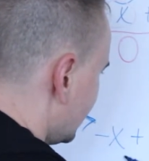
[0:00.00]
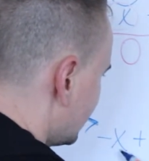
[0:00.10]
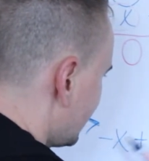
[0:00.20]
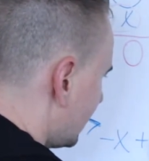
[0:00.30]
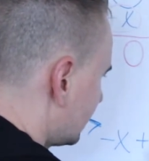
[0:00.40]

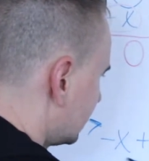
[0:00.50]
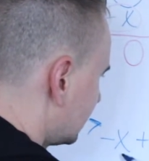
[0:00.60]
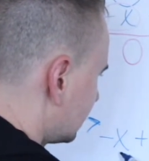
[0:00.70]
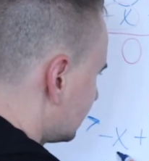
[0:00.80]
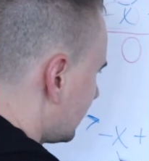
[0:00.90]
So I could
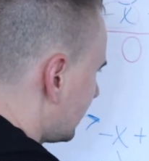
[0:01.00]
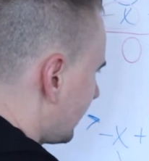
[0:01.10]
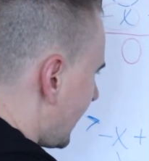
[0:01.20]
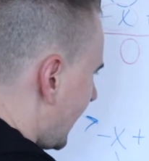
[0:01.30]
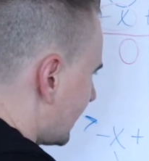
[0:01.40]
move
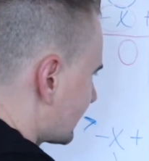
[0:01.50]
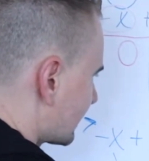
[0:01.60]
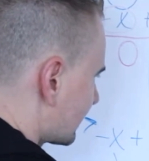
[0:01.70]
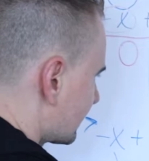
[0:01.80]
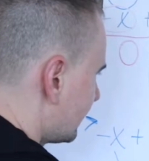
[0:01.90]

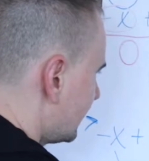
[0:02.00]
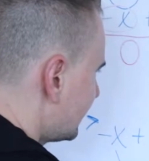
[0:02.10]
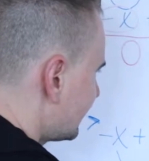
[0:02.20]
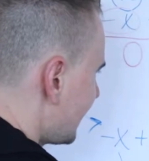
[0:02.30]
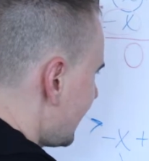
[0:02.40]
x to
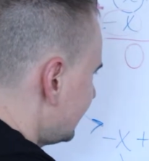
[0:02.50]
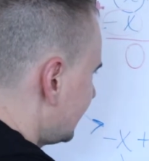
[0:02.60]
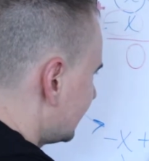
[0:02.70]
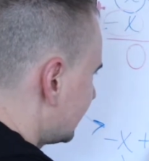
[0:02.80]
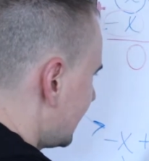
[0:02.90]
this side
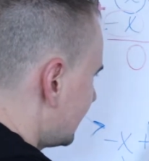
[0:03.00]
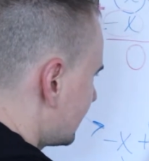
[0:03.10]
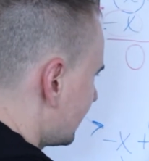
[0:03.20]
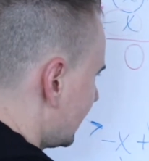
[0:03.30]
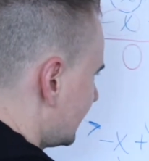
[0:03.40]
and ten
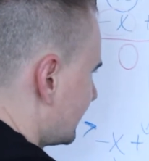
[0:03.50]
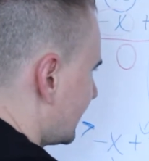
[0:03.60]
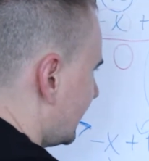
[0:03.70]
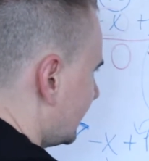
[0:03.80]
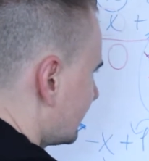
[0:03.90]
to that
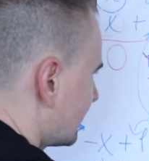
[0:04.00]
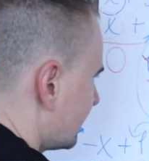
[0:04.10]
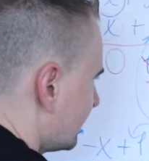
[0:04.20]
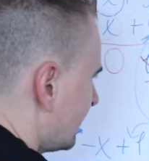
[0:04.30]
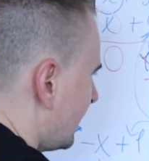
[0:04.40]
side,
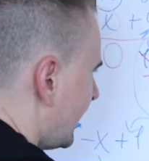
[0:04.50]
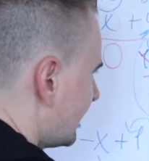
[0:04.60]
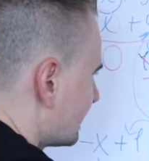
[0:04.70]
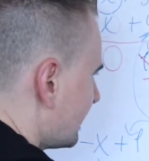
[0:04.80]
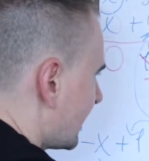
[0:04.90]
so your
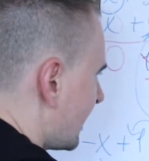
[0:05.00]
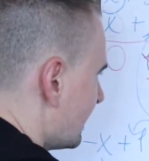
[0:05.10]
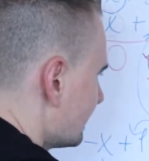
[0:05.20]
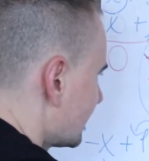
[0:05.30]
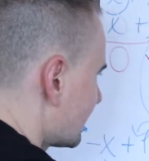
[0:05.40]
x
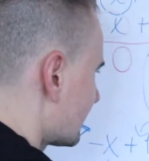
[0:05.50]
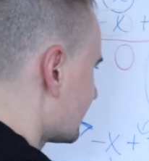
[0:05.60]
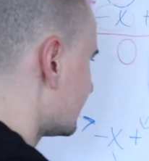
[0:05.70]
becomes,